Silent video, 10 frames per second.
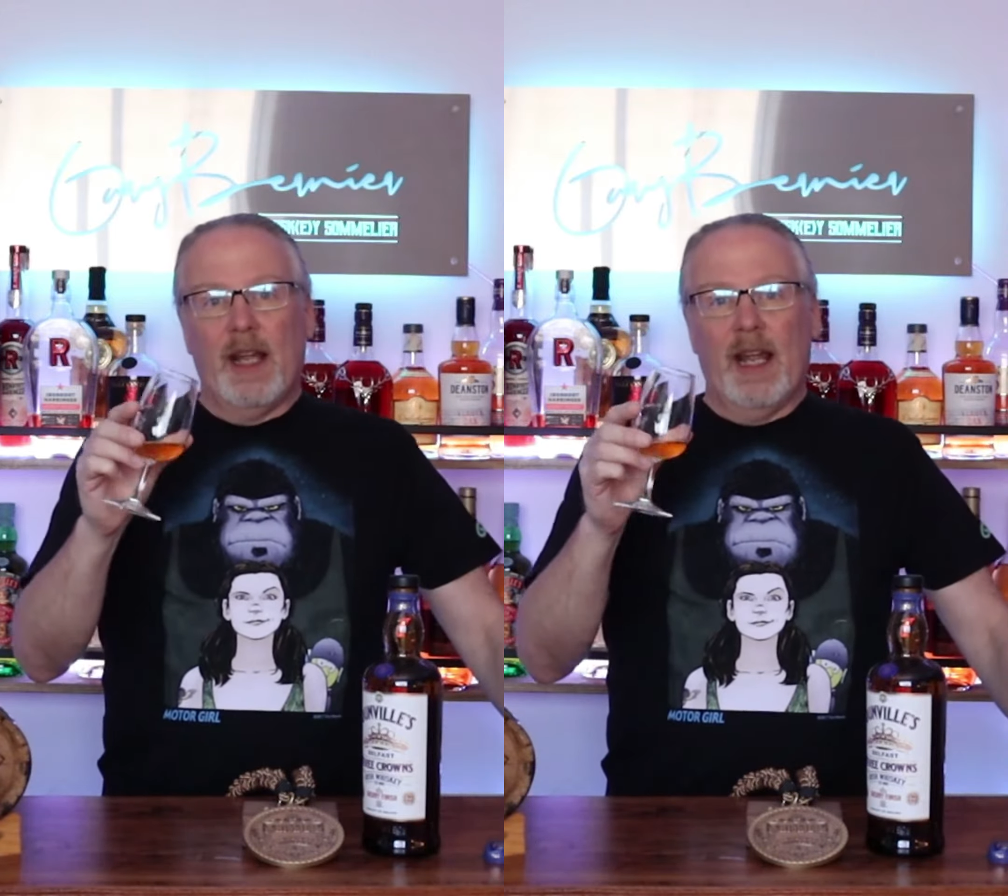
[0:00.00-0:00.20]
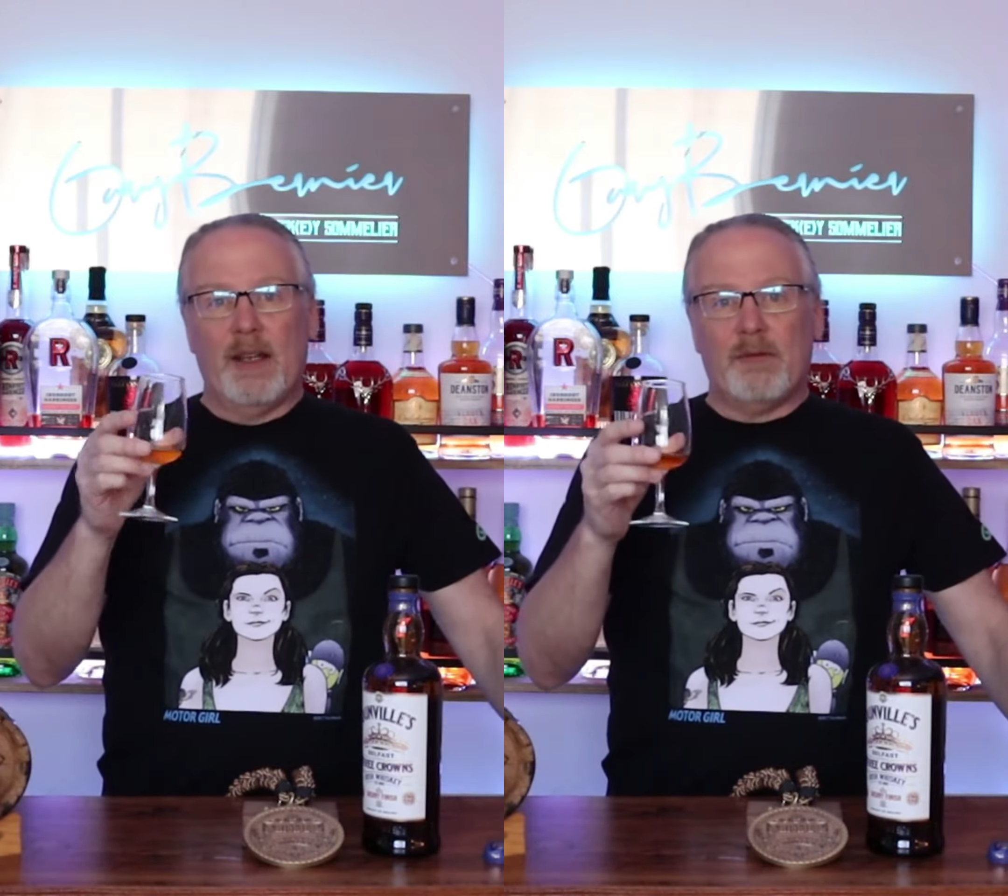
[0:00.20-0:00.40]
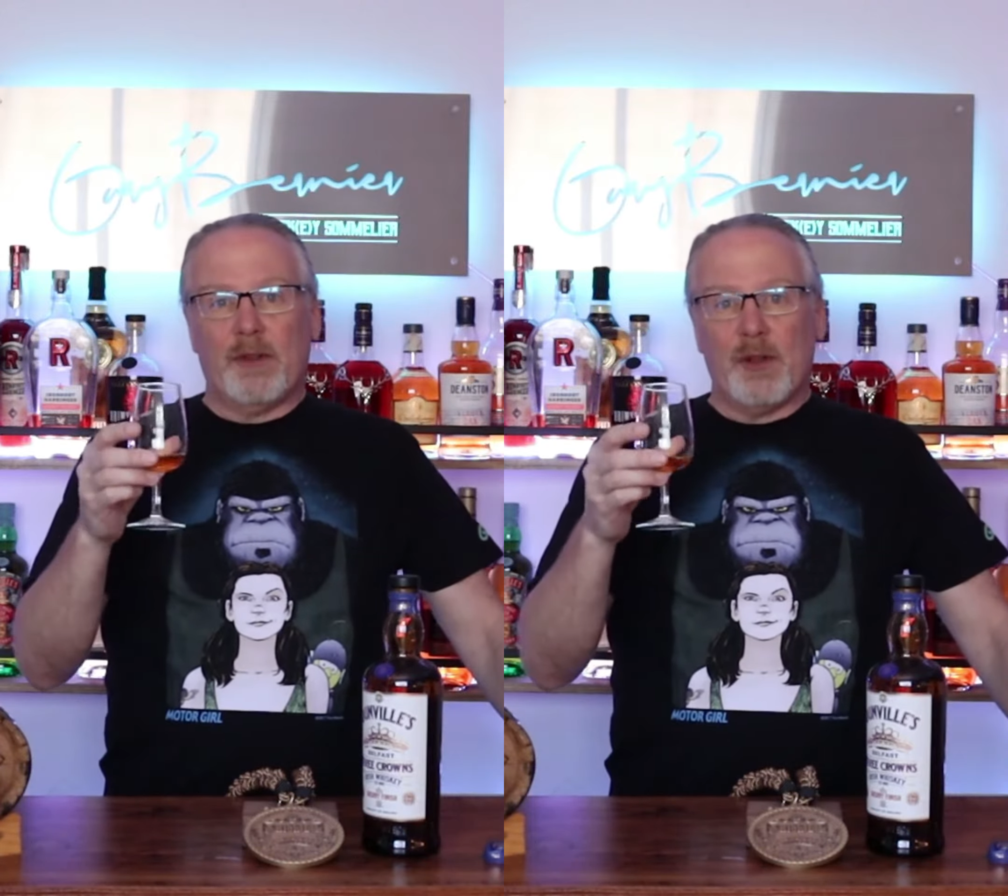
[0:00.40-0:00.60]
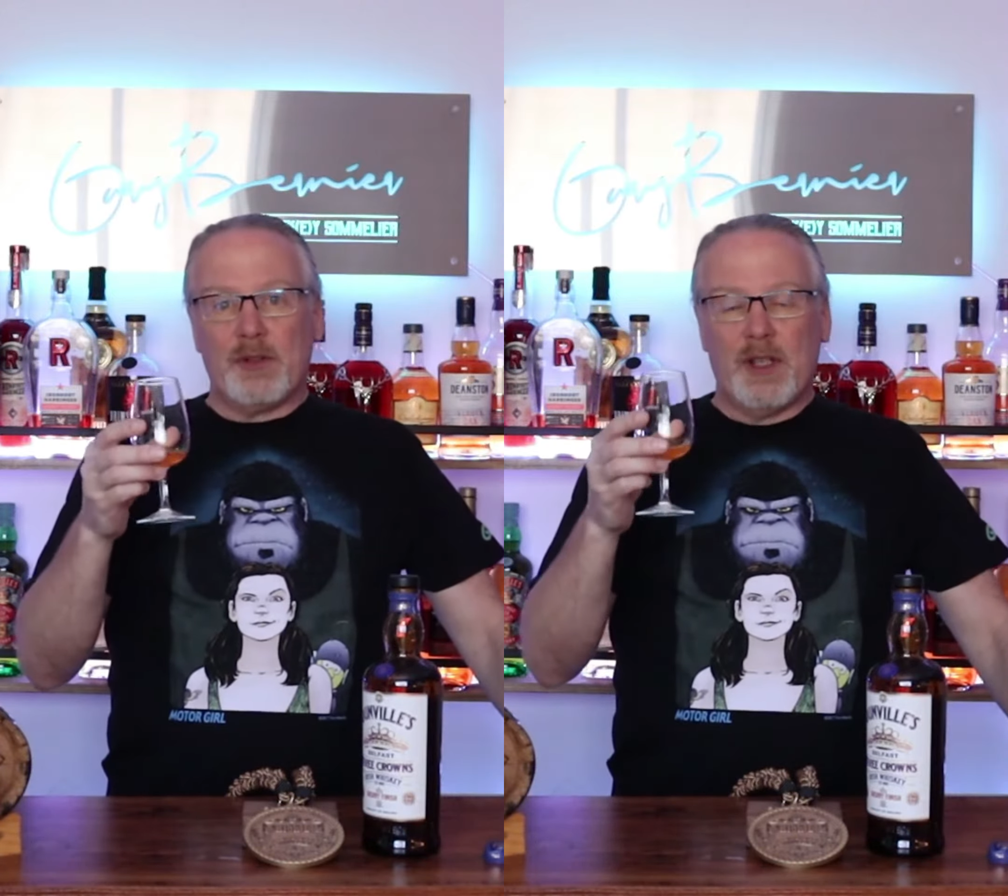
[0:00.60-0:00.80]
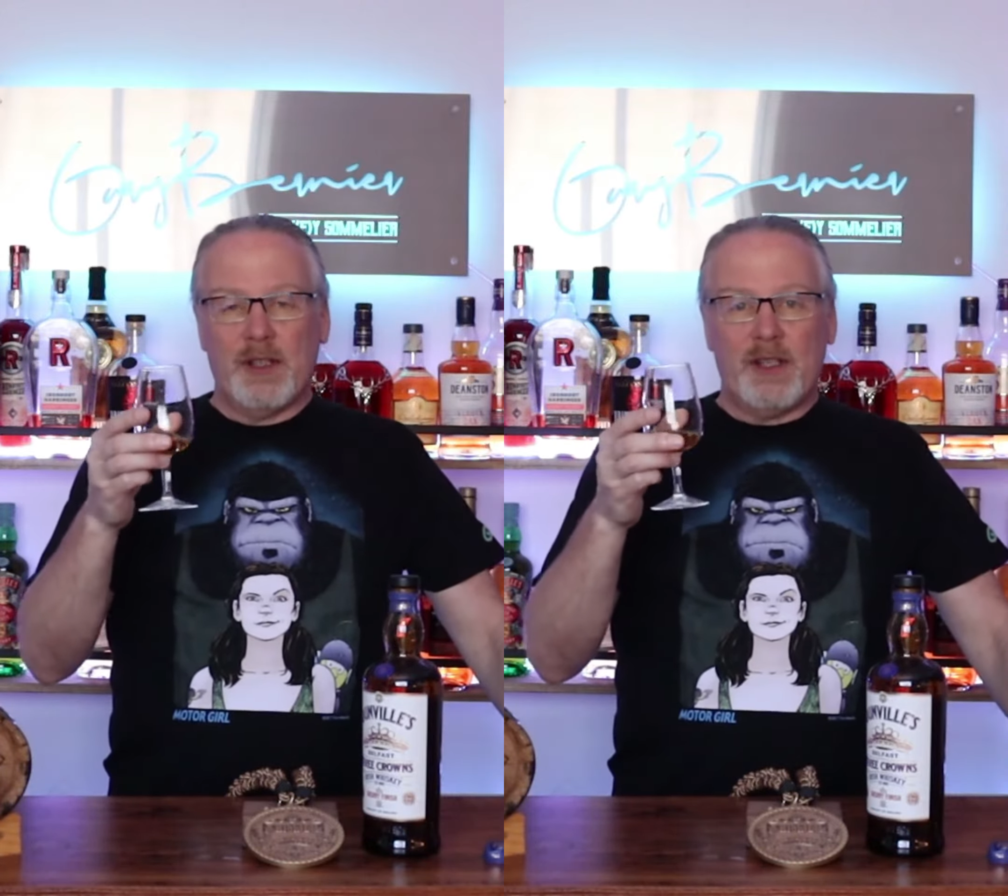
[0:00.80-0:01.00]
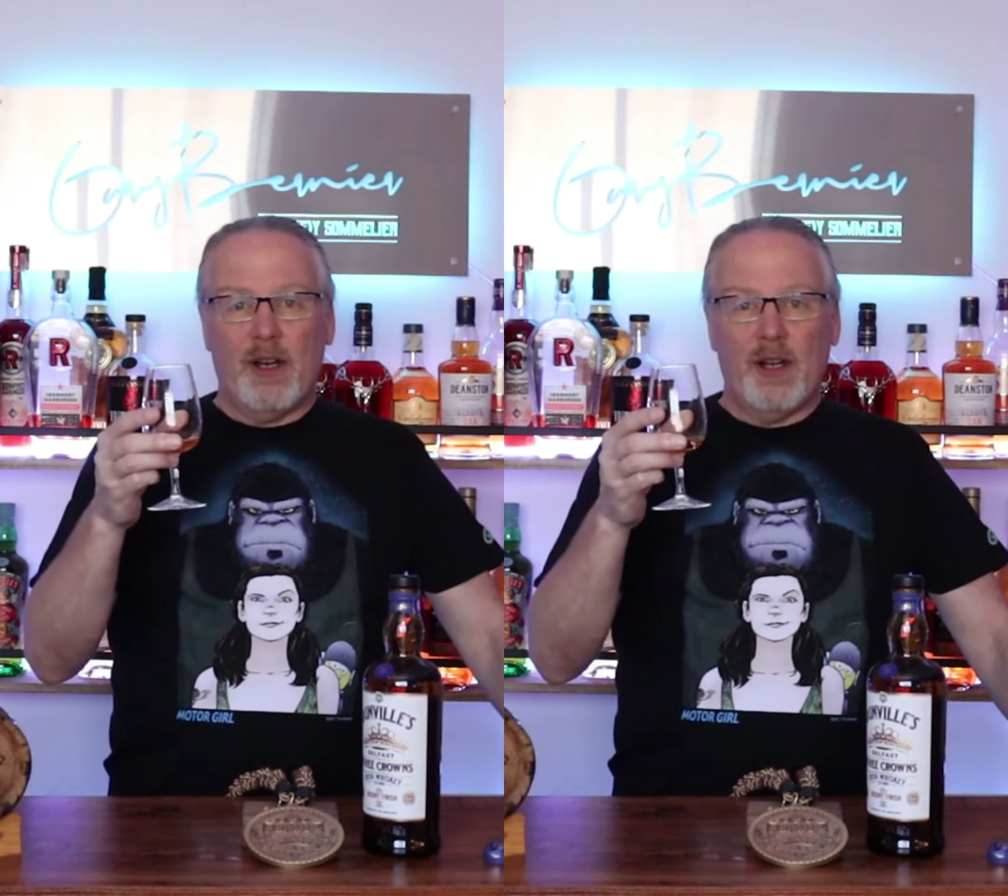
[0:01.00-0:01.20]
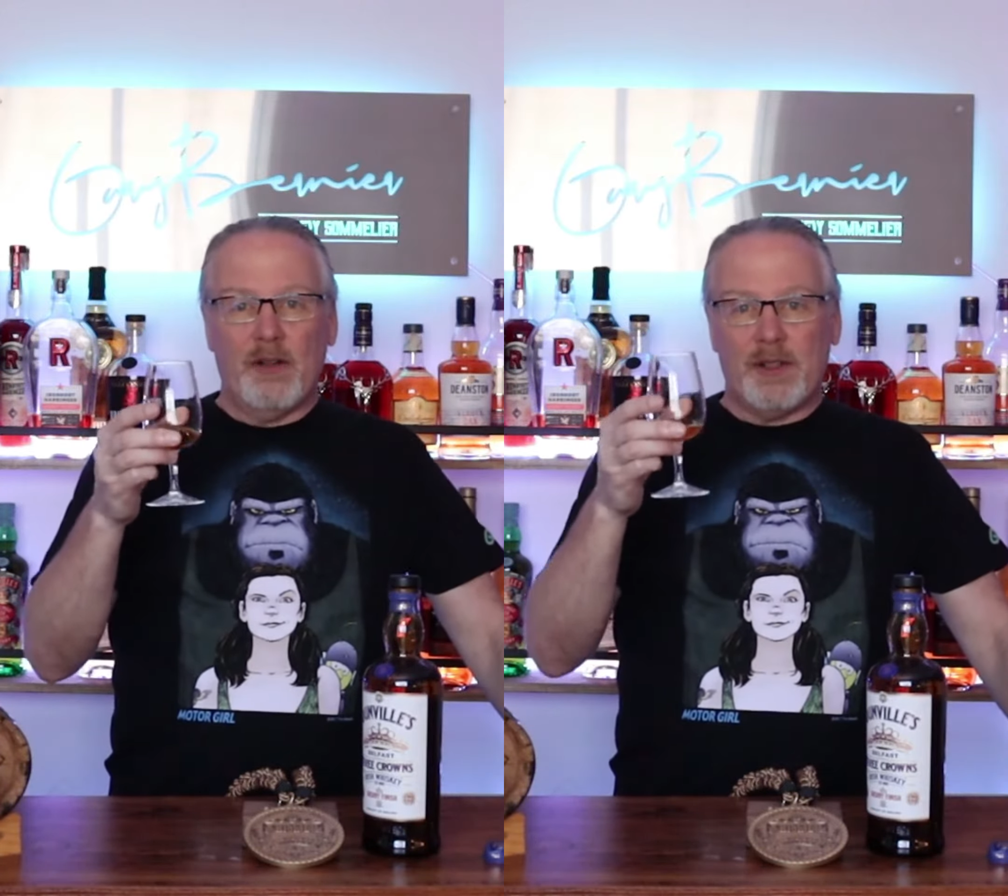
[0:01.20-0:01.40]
And for those in Ontario,